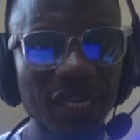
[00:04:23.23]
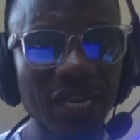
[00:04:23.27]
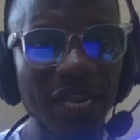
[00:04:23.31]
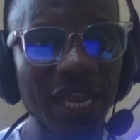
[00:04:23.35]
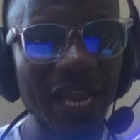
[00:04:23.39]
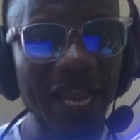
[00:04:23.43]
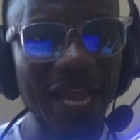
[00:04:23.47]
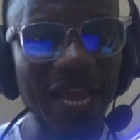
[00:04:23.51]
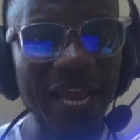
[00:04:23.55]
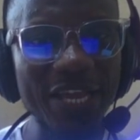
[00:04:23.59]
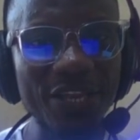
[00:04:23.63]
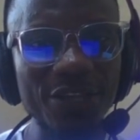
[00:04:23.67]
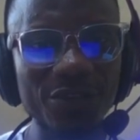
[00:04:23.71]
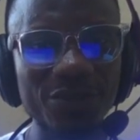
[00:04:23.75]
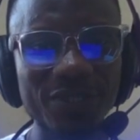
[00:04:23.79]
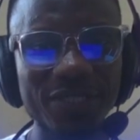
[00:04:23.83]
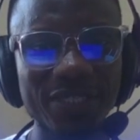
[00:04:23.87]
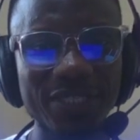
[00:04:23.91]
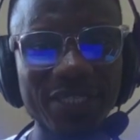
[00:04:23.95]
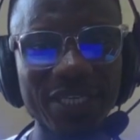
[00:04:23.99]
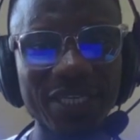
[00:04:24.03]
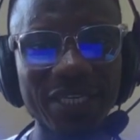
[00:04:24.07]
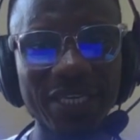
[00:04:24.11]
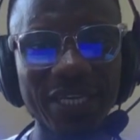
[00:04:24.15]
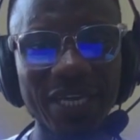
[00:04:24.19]
and you can
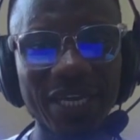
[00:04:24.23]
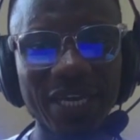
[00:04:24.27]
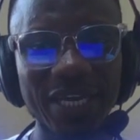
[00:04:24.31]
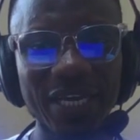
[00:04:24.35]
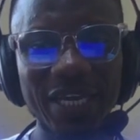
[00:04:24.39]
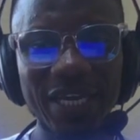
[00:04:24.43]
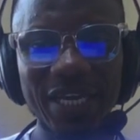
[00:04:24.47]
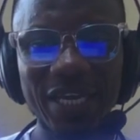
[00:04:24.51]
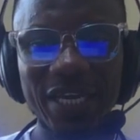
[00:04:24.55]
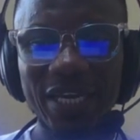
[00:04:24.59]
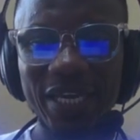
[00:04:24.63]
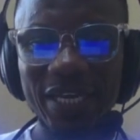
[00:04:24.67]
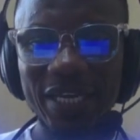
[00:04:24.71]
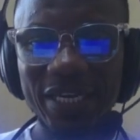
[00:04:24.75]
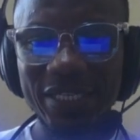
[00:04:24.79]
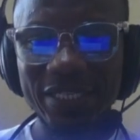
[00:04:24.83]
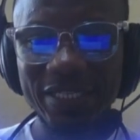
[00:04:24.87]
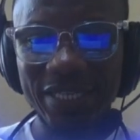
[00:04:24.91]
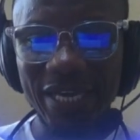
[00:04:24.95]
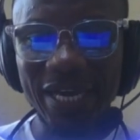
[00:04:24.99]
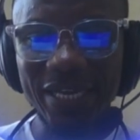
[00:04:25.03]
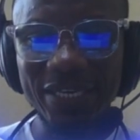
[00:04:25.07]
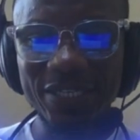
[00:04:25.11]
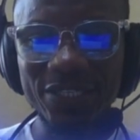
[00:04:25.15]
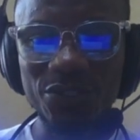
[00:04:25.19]
see here
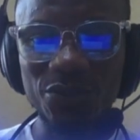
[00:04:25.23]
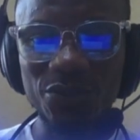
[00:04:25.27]
that is